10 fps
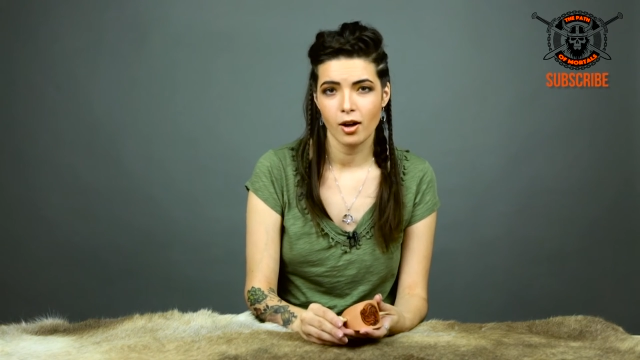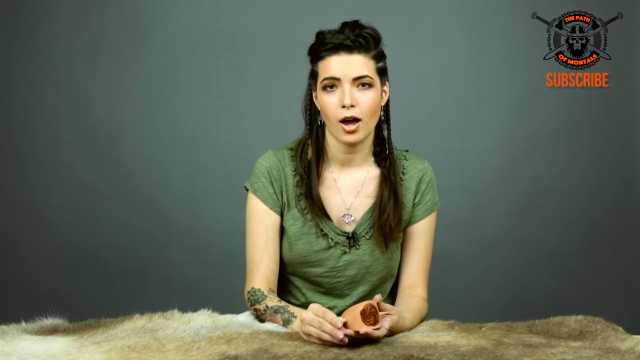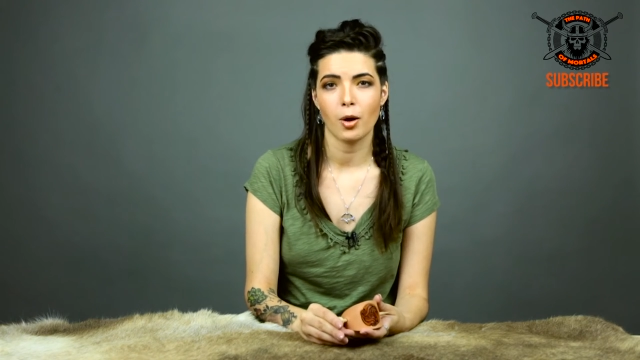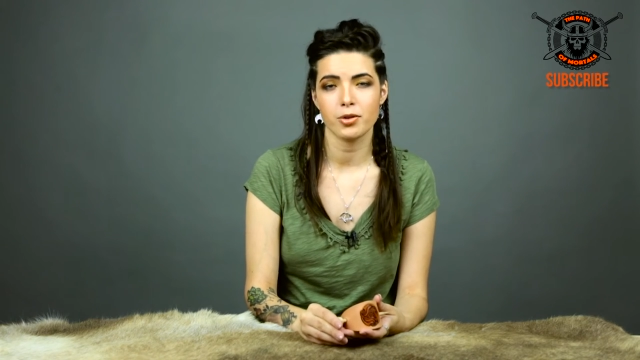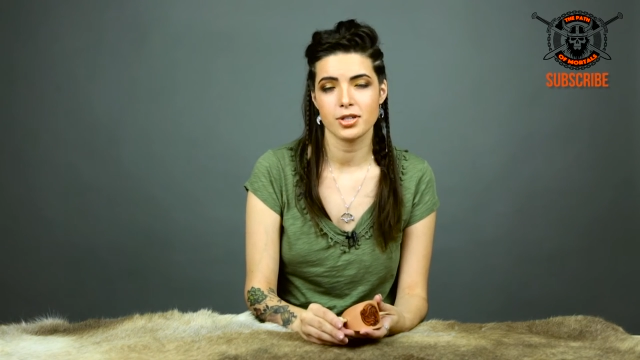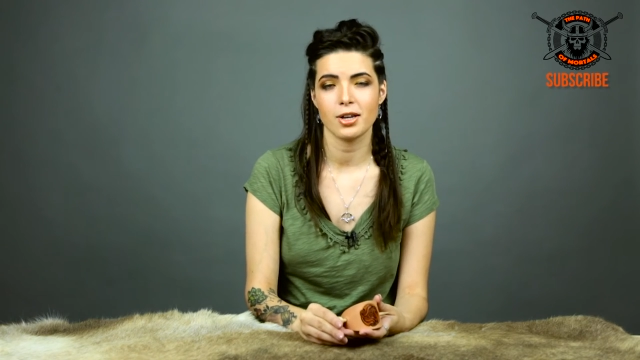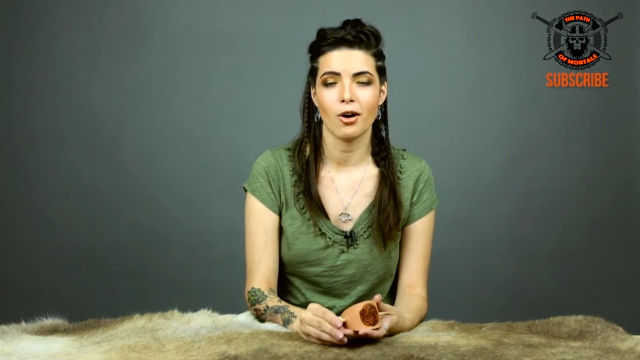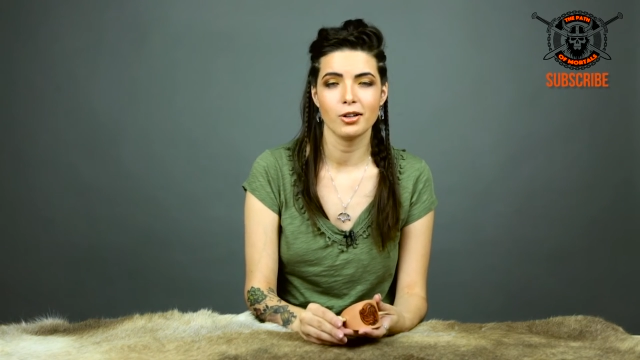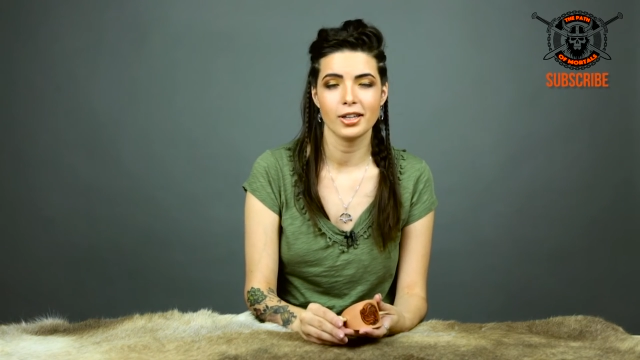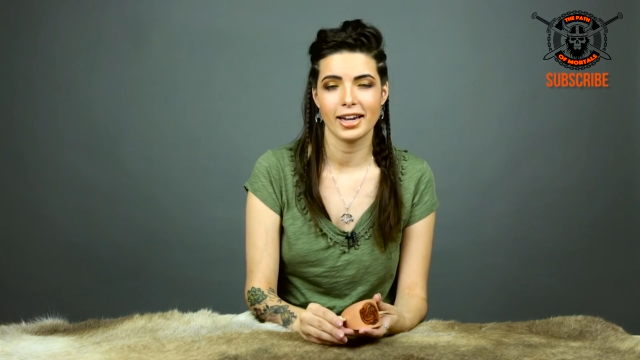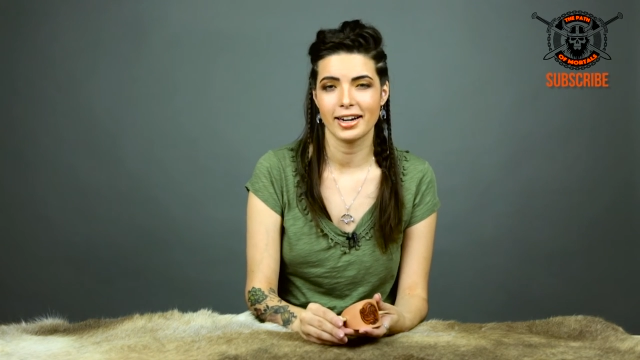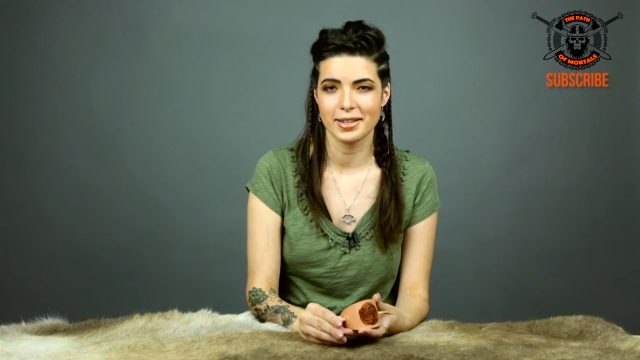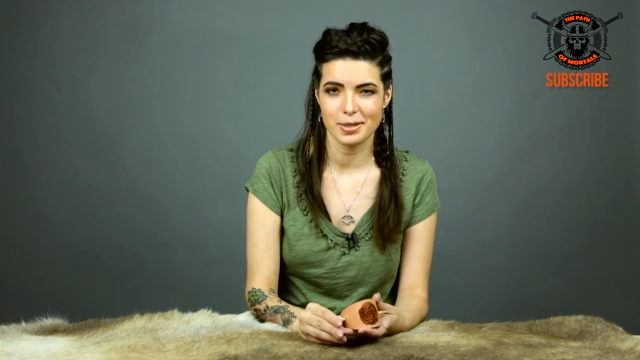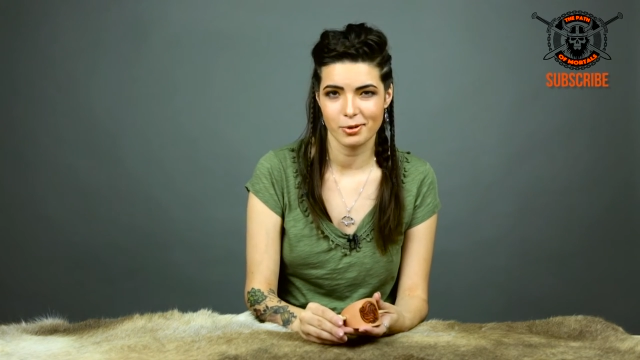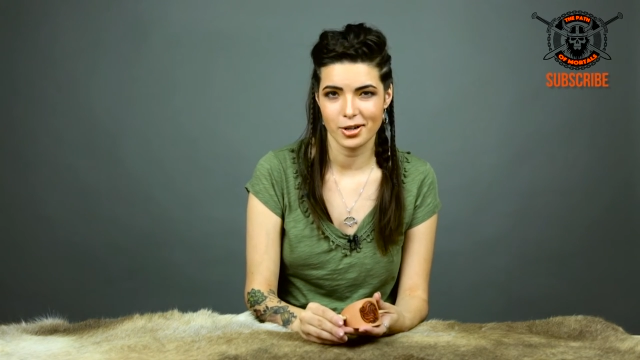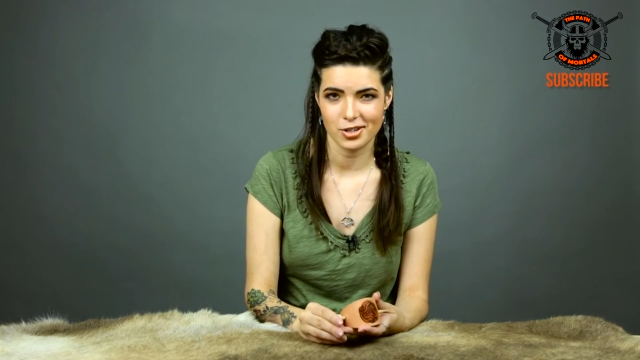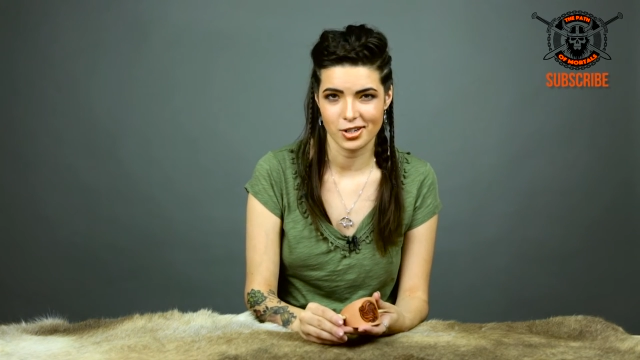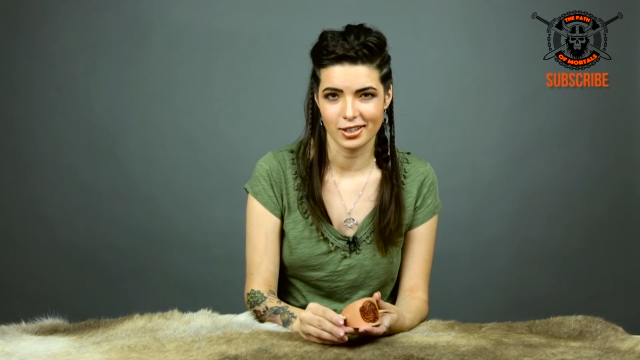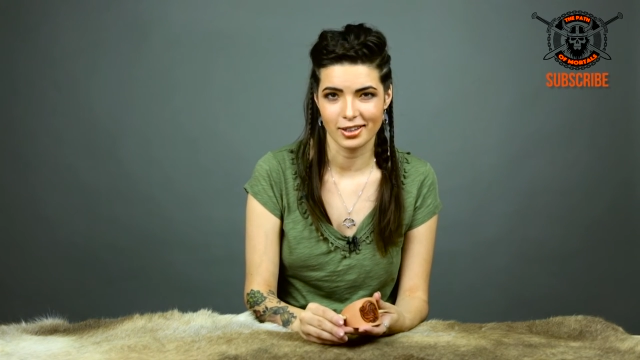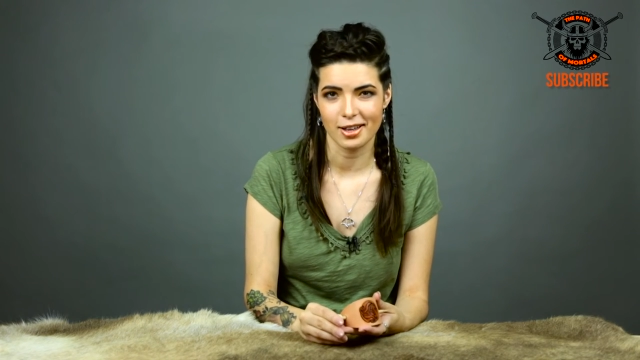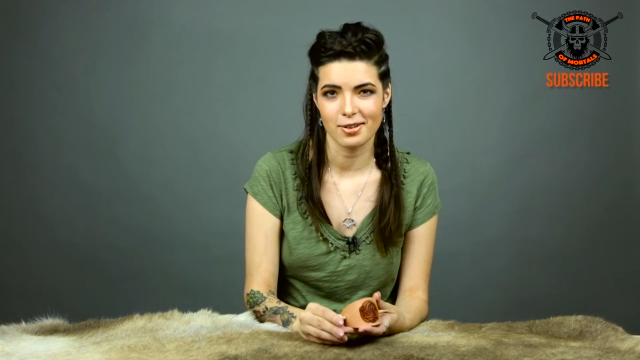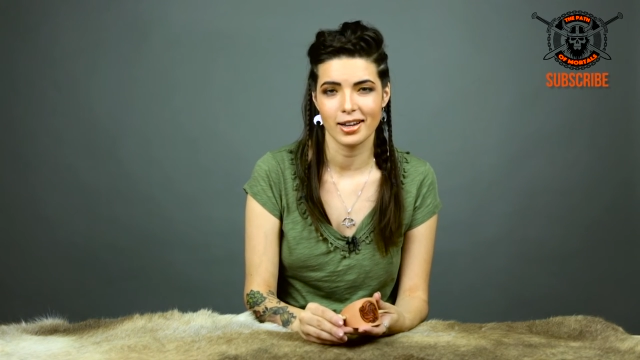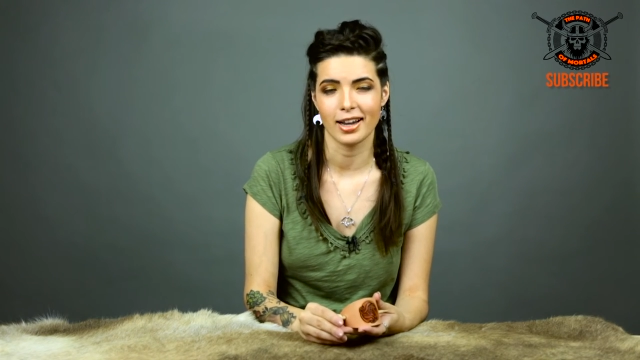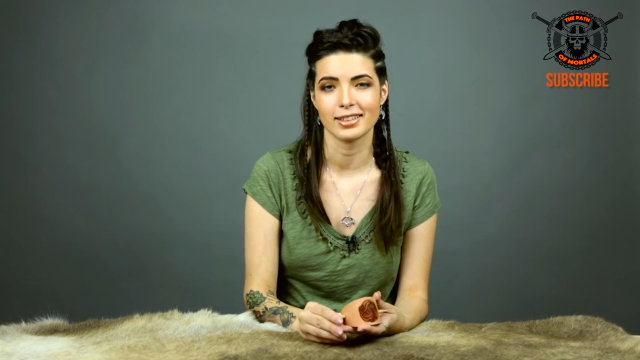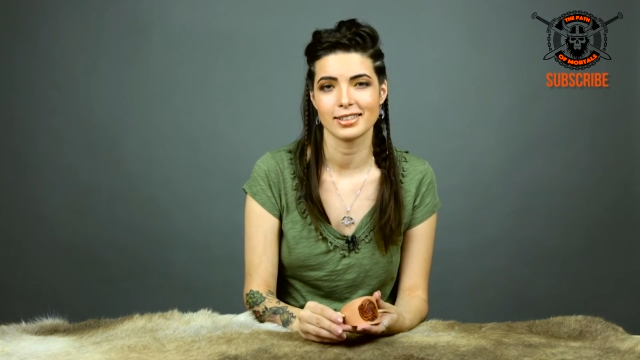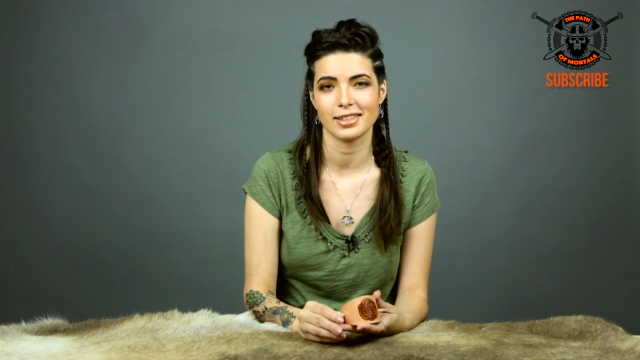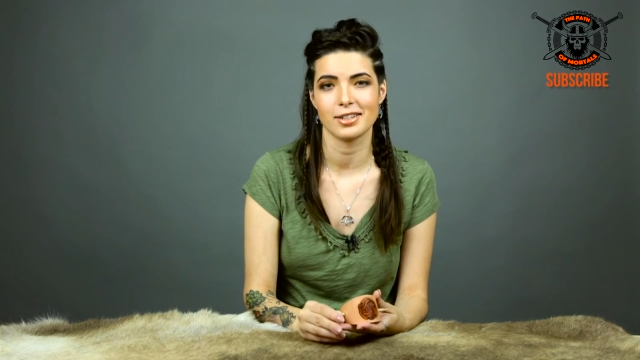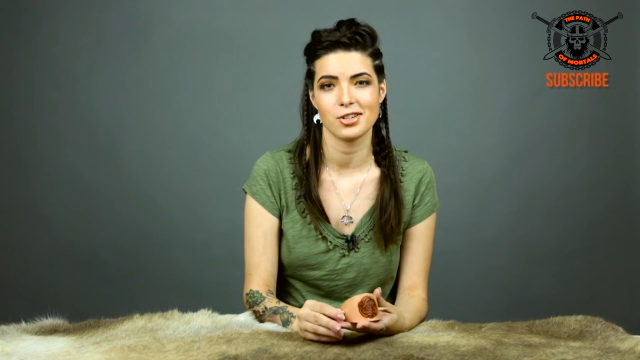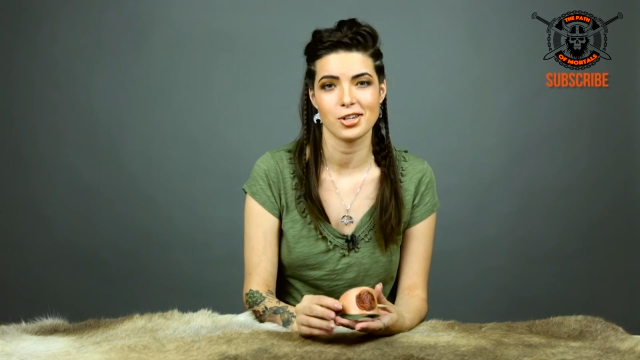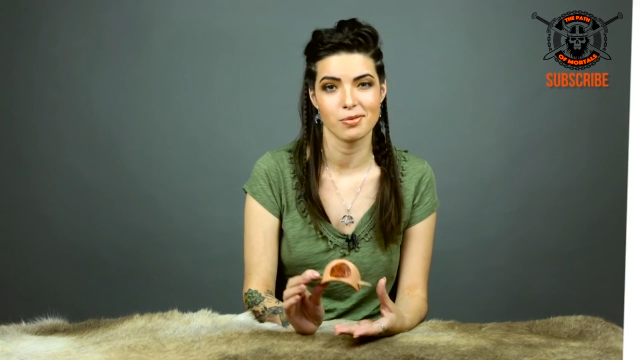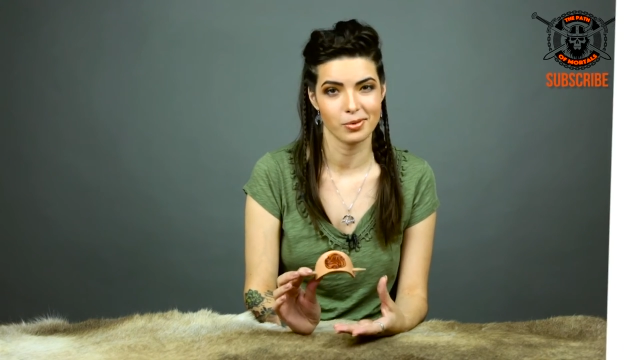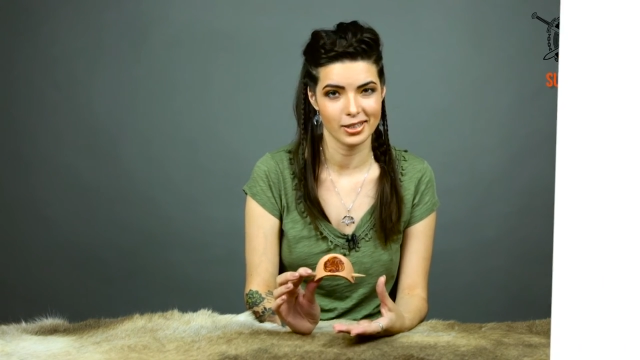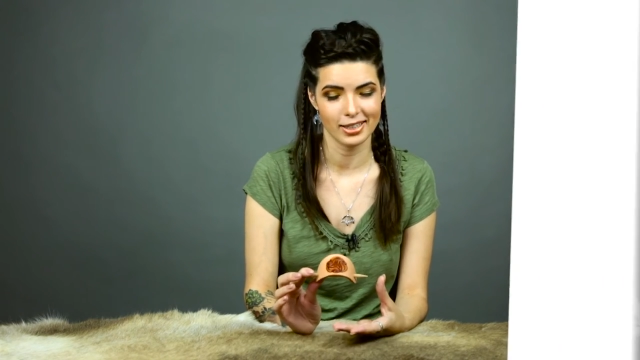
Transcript: I wanna see all the hair inspiration that you guys can achieve with